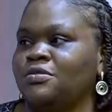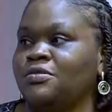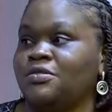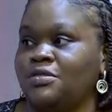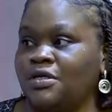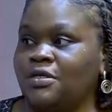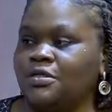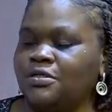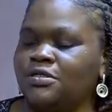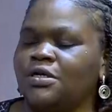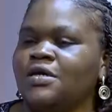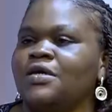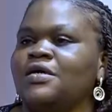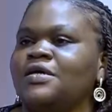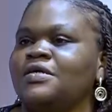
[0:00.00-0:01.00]
stage. Yeah.
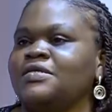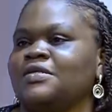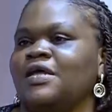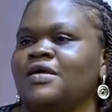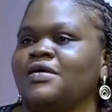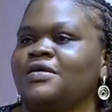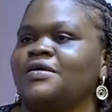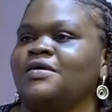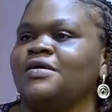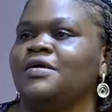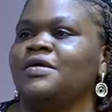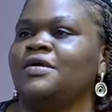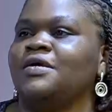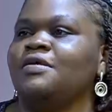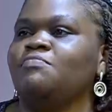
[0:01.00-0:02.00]
It's like
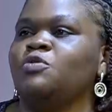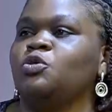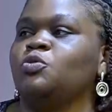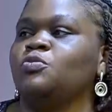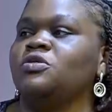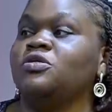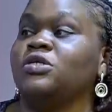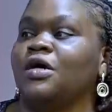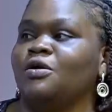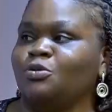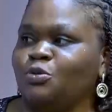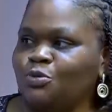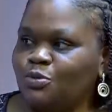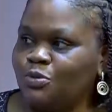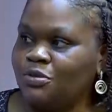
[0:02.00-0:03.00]
in between
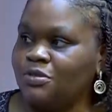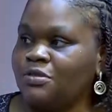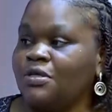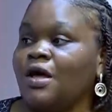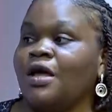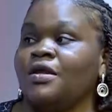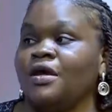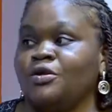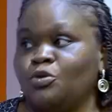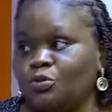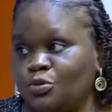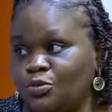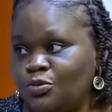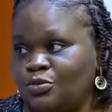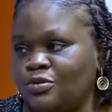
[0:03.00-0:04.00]
childhood and
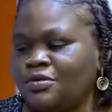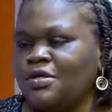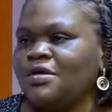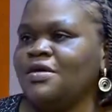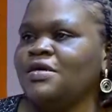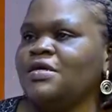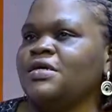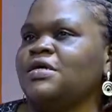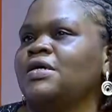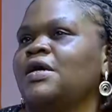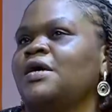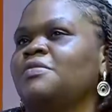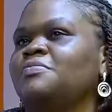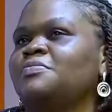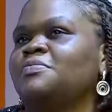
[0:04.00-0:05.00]
adulthood.
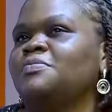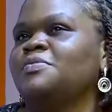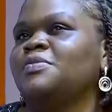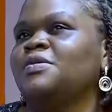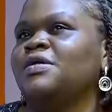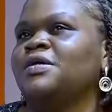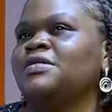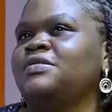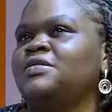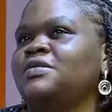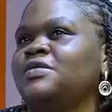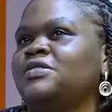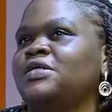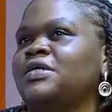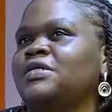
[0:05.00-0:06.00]
A
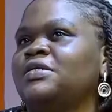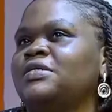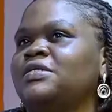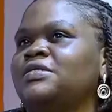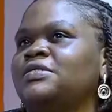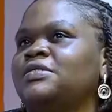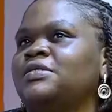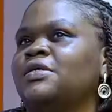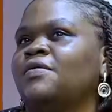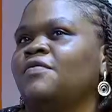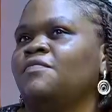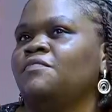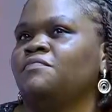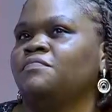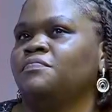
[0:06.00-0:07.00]
teenager is
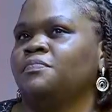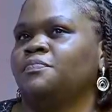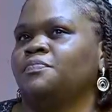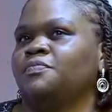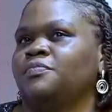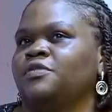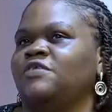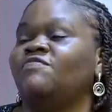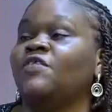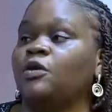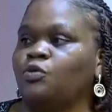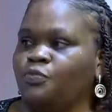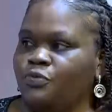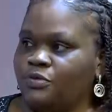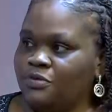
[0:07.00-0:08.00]

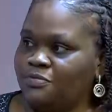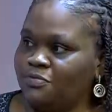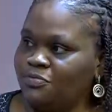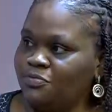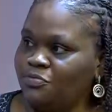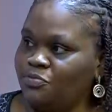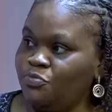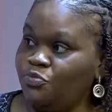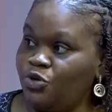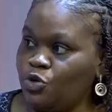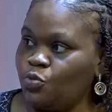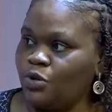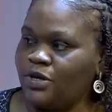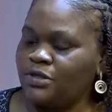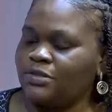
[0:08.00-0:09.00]
developing, yep,
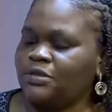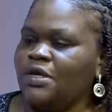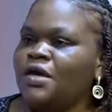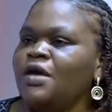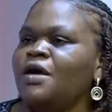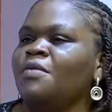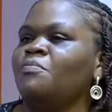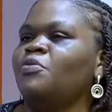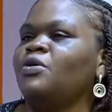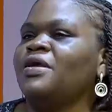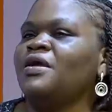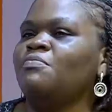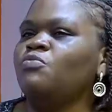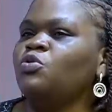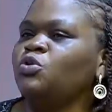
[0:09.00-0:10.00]
brain-wise, but
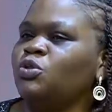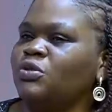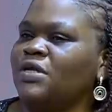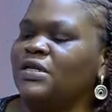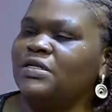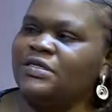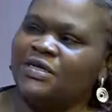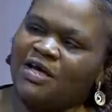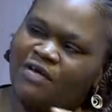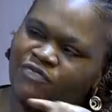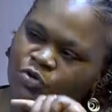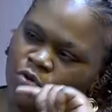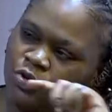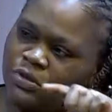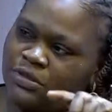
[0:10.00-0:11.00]
emotionally they
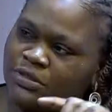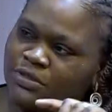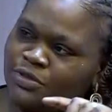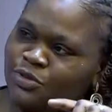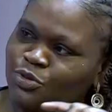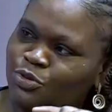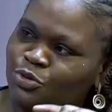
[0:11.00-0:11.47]
haven't gotten